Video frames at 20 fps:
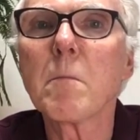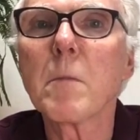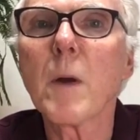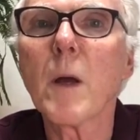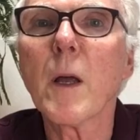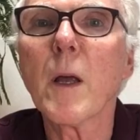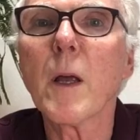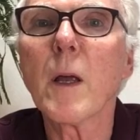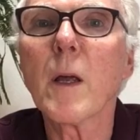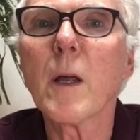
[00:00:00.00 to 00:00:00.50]

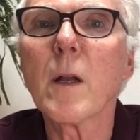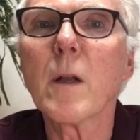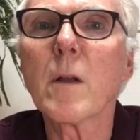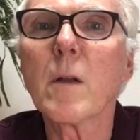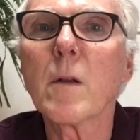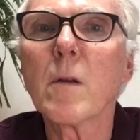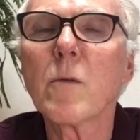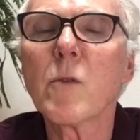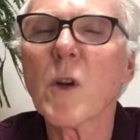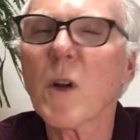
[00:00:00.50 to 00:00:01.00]

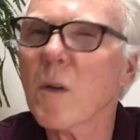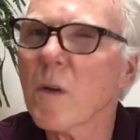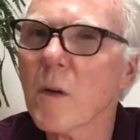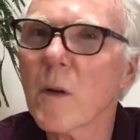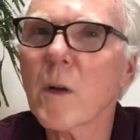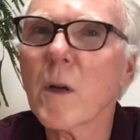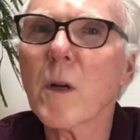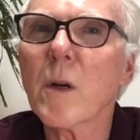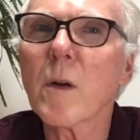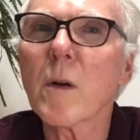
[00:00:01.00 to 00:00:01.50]
and generally
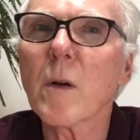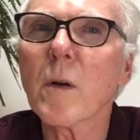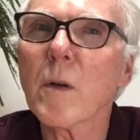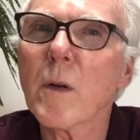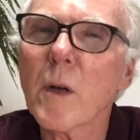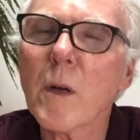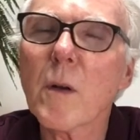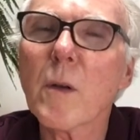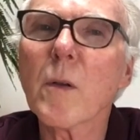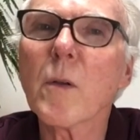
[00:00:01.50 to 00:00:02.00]

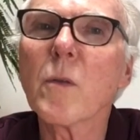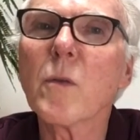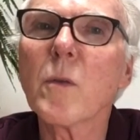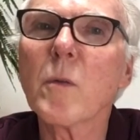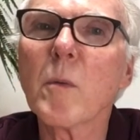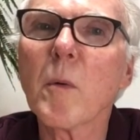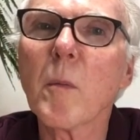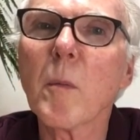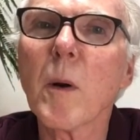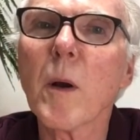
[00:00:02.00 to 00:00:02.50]
near the
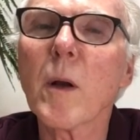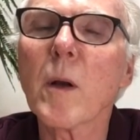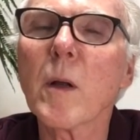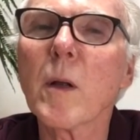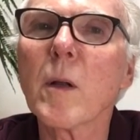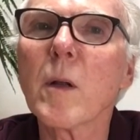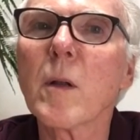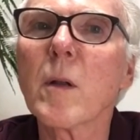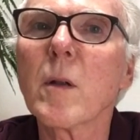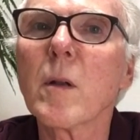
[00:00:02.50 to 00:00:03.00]

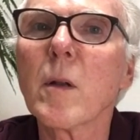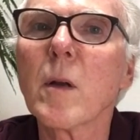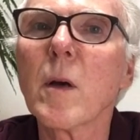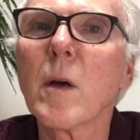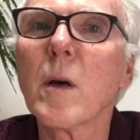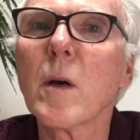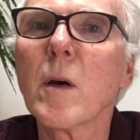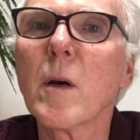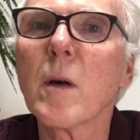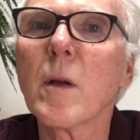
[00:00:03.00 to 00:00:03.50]
supermarket,
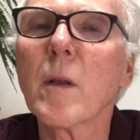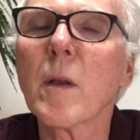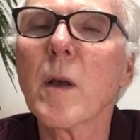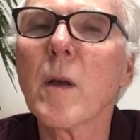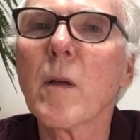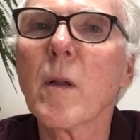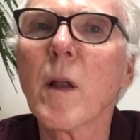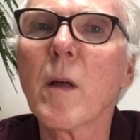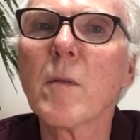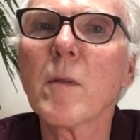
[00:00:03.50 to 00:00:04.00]

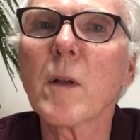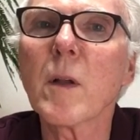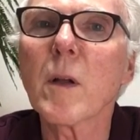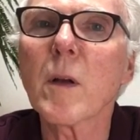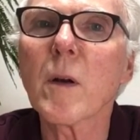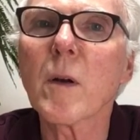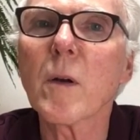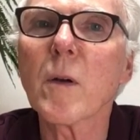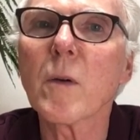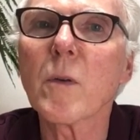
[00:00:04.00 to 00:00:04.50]
they'll have a
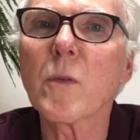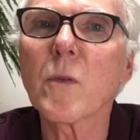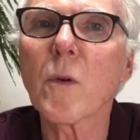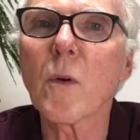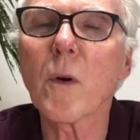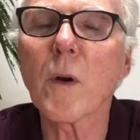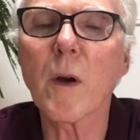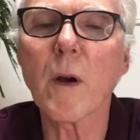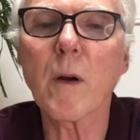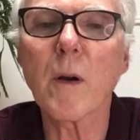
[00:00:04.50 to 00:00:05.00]
liquor
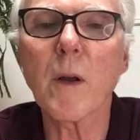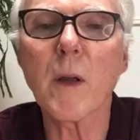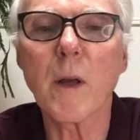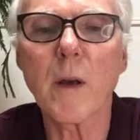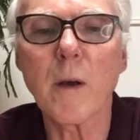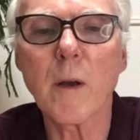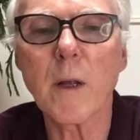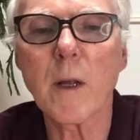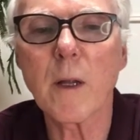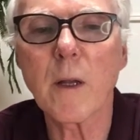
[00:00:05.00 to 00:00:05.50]
store
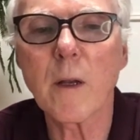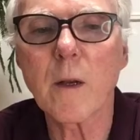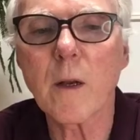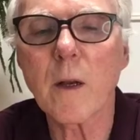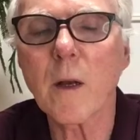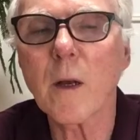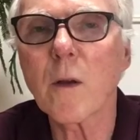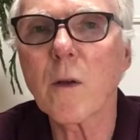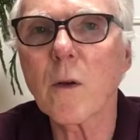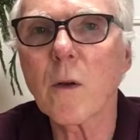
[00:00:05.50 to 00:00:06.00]
area, and
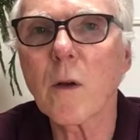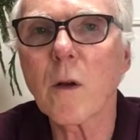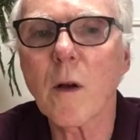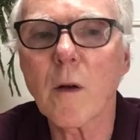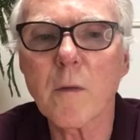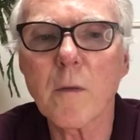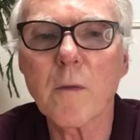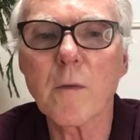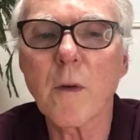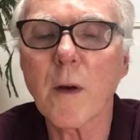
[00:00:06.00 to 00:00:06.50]
you can
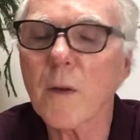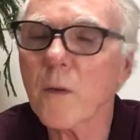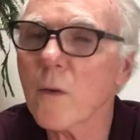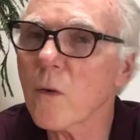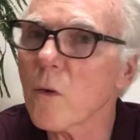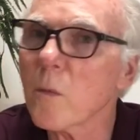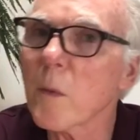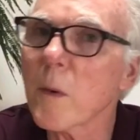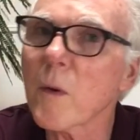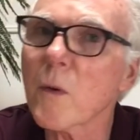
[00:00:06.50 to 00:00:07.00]
often find
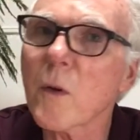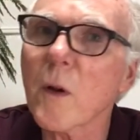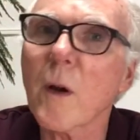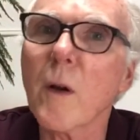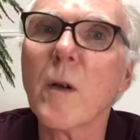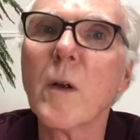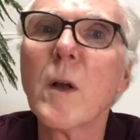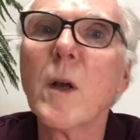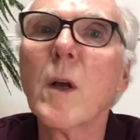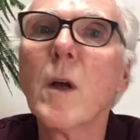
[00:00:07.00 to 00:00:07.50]
those beers there.
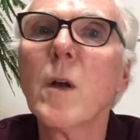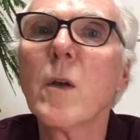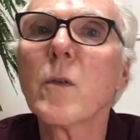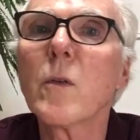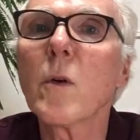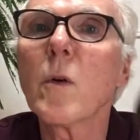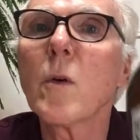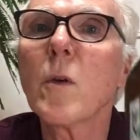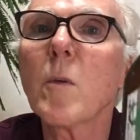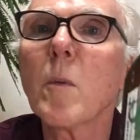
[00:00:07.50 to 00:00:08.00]

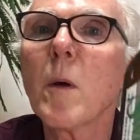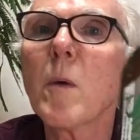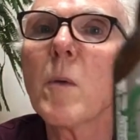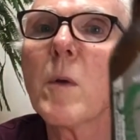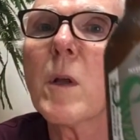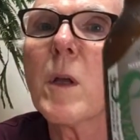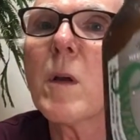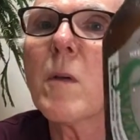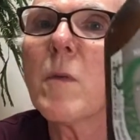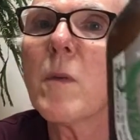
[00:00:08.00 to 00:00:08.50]
So you might
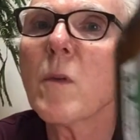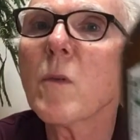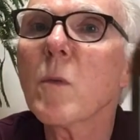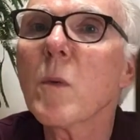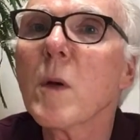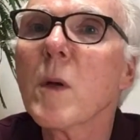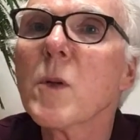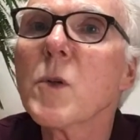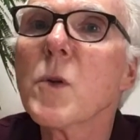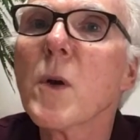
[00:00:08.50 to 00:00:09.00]
want to give this
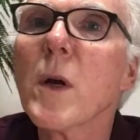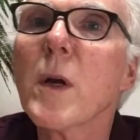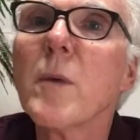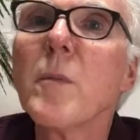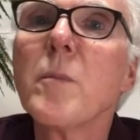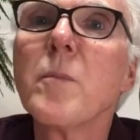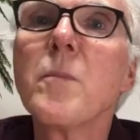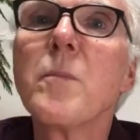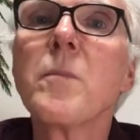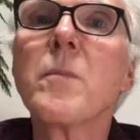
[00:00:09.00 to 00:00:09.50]
one a try.
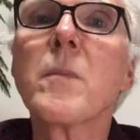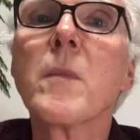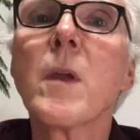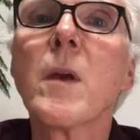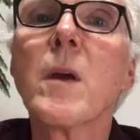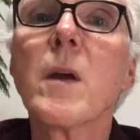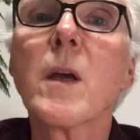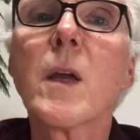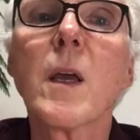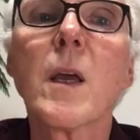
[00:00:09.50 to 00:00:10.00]

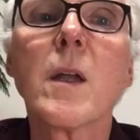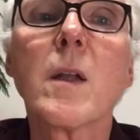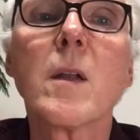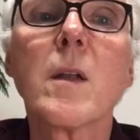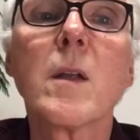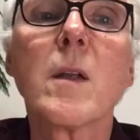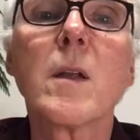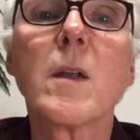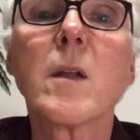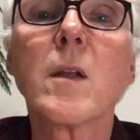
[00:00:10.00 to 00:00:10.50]
Again,
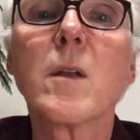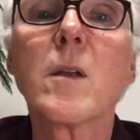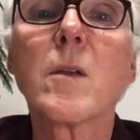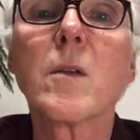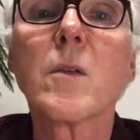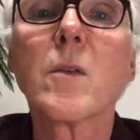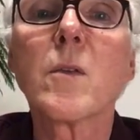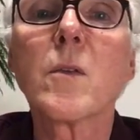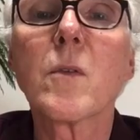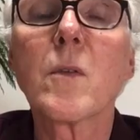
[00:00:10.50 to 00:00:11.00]
it
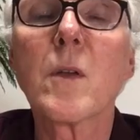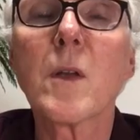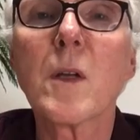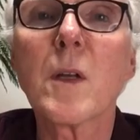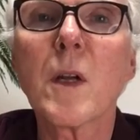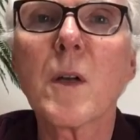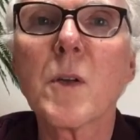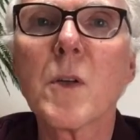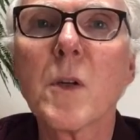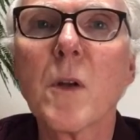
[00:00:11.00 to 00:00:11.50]
is
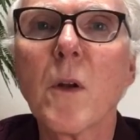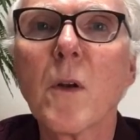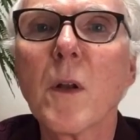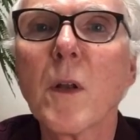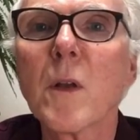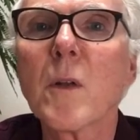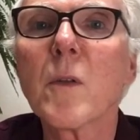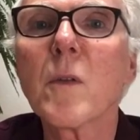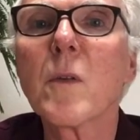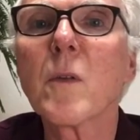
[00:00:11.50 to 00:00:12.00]
Hitachino
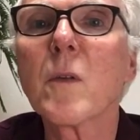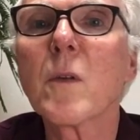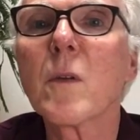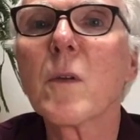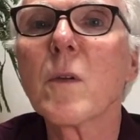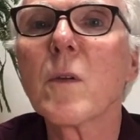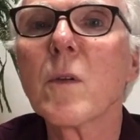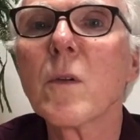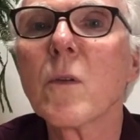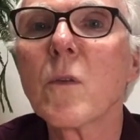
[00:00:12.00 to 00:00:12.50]
Nest
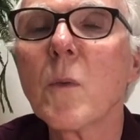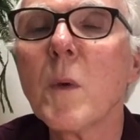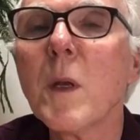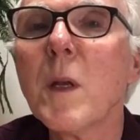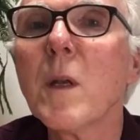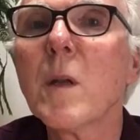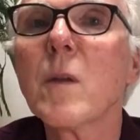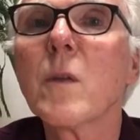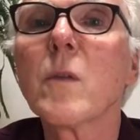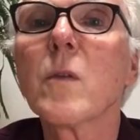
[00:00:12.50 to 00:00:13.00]

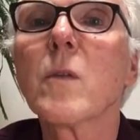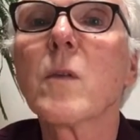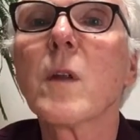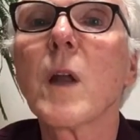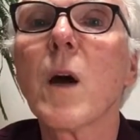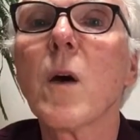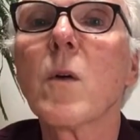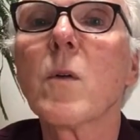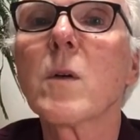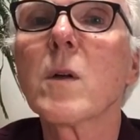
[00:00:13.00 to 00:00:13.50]
Sweet
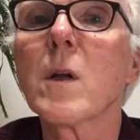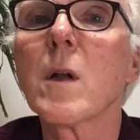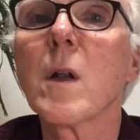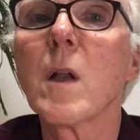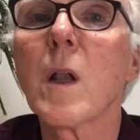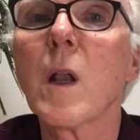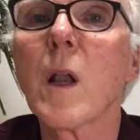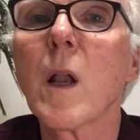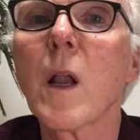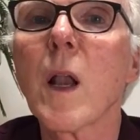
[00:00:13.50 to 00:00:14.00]
Stout
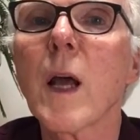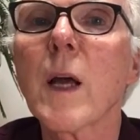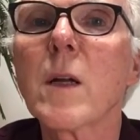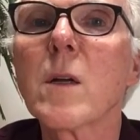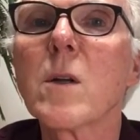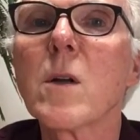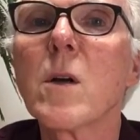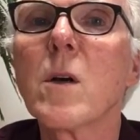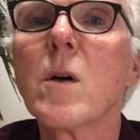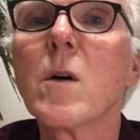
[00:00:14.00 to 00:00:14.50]

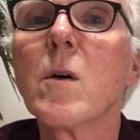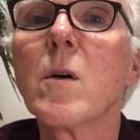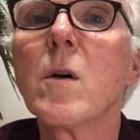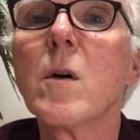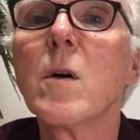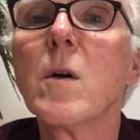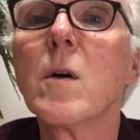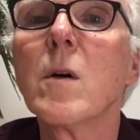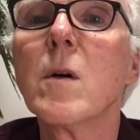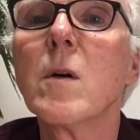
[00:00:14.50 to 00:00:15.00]
Lacto,
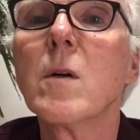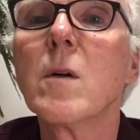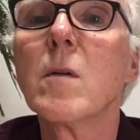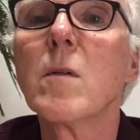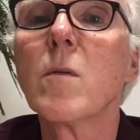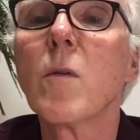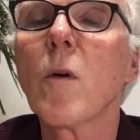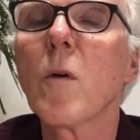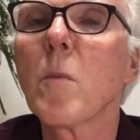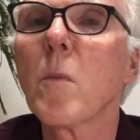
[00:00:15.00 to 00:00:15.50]

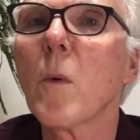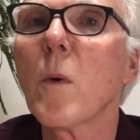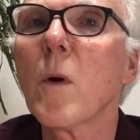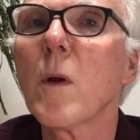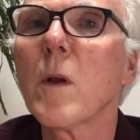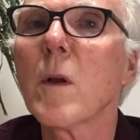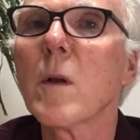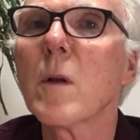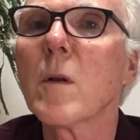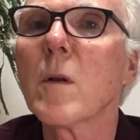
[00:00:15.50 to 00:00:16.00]
4%